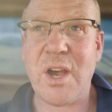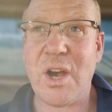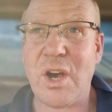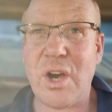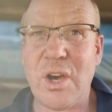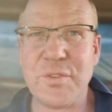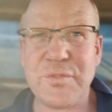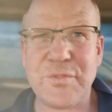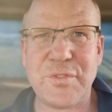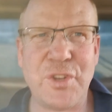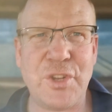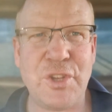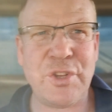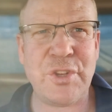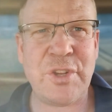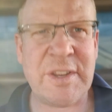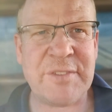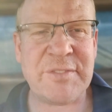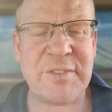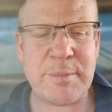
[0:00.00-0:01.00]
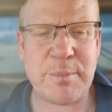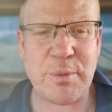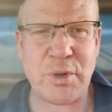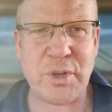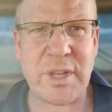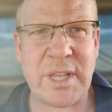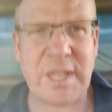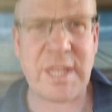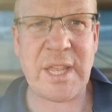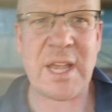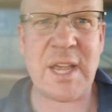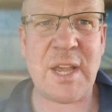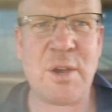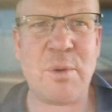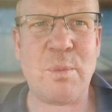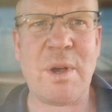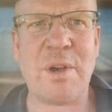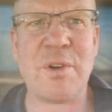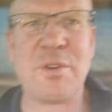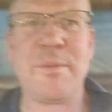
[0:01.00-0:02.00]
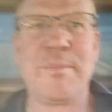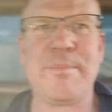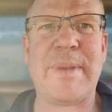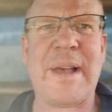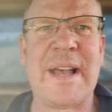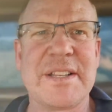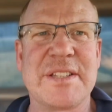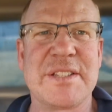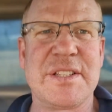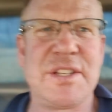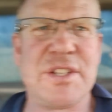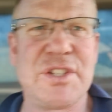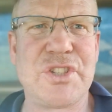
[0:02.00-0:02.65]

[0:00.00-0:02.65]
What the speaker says: Afternoon everybody, welcome back to the